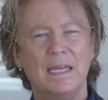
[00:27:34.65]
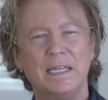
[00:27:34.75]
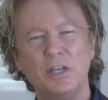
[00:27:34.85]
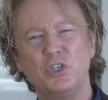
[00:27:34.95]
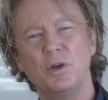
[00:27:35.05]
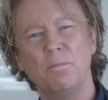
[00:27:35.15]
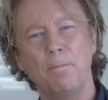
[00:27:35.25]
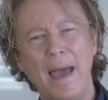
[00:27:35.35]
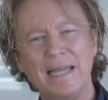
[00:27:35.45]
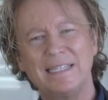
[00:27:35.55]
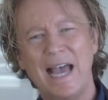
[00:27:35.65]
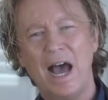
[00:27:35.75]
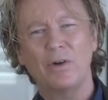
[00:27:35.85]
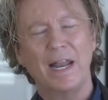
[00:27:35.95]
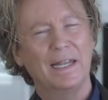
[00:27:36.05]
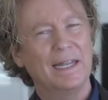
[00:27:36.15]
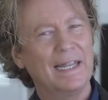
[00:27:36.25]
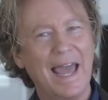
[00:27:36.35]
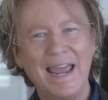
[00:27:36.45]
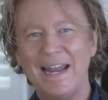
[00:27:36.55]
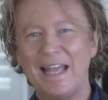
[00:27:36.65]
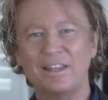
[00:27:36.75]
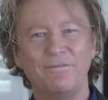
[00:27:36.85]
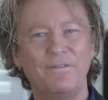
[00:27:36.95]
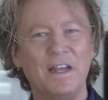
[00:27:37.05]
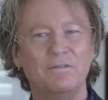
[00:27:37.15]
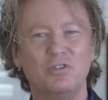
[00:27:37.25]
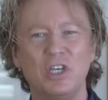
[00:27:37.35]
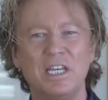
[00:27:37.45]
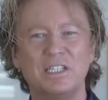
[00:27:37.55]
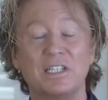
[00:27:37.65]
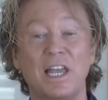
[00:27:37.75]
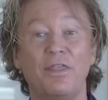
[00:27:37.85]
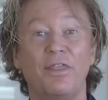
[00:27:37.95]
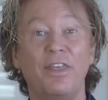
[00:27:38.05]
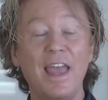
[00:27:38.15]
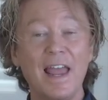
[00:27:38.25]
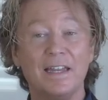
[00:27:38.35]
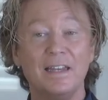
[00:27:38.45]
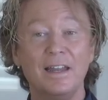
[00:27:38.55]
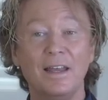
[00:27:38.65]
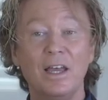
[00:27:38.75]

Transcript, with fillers: Get your mess out and lay it at the feet of Jesus, and then